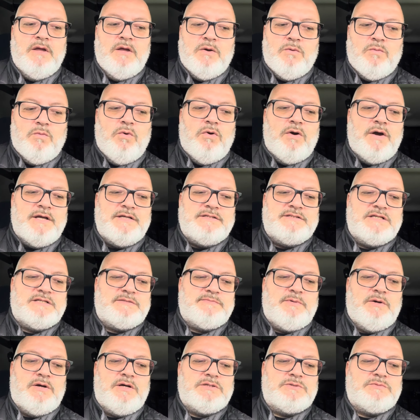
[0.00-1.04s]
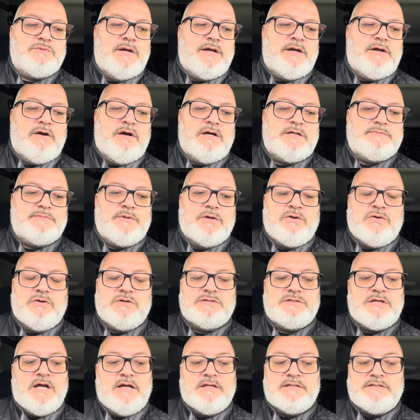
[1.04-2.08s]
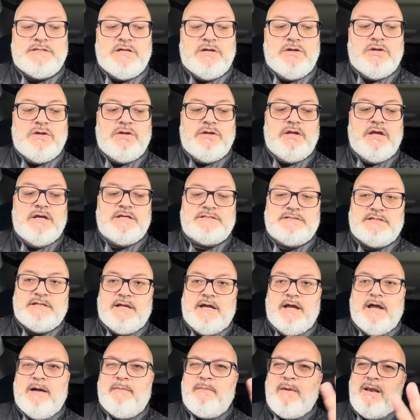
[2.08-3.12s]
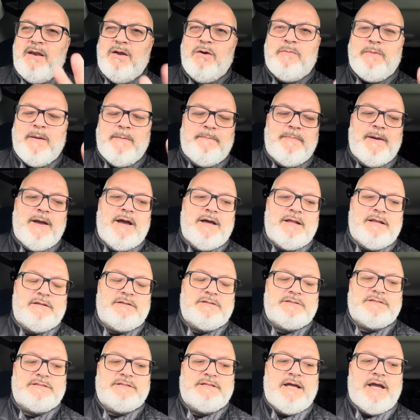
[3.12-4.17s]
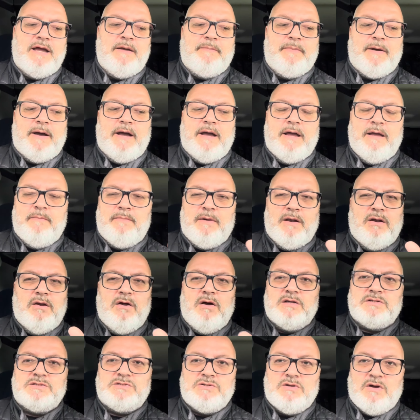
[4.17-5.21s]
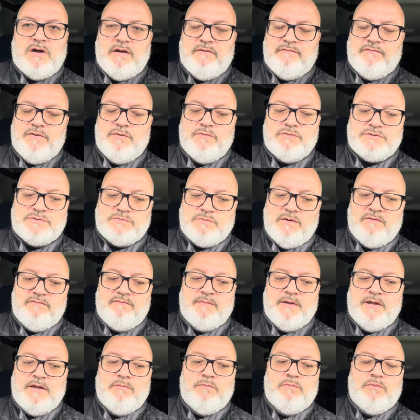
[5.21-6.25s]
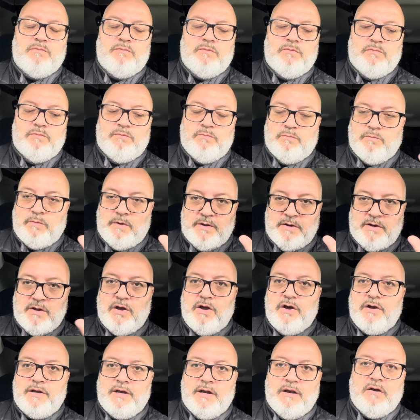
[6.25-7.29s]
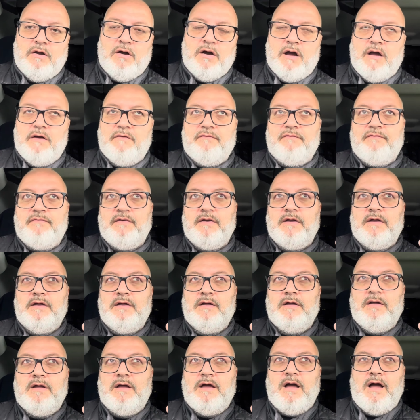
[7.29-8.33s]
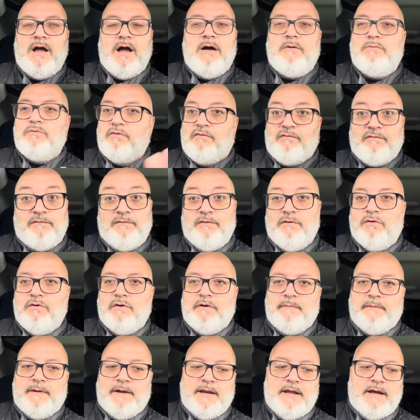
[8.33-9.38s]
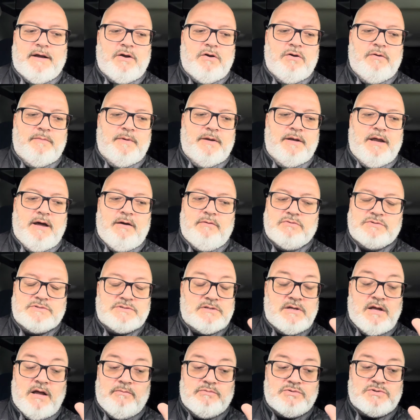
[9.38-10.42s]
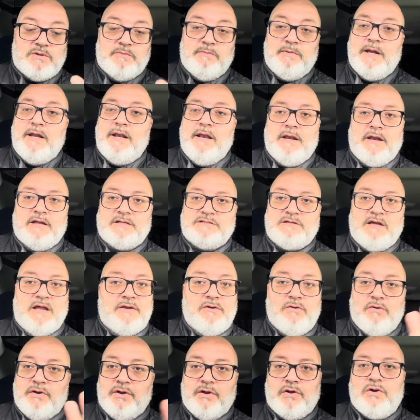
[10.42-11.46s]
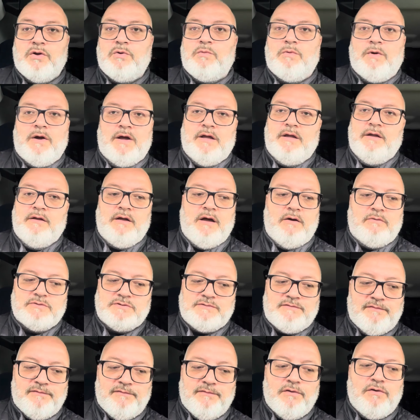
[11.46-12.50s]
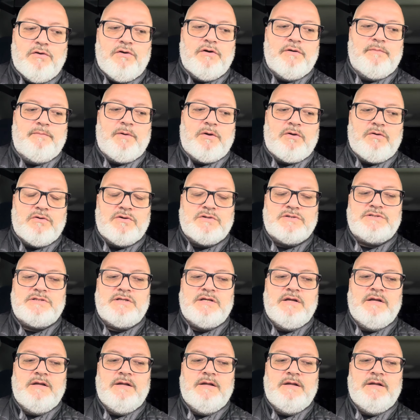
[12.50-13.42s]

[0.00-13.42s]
What is the Spurs way, guys? Because I tell you yesterday, I'm a little bit better today about it, but last night, if you was with me when you heard it live, I was floored by that comment. I was completely nuts, and not in a good way. I was floored because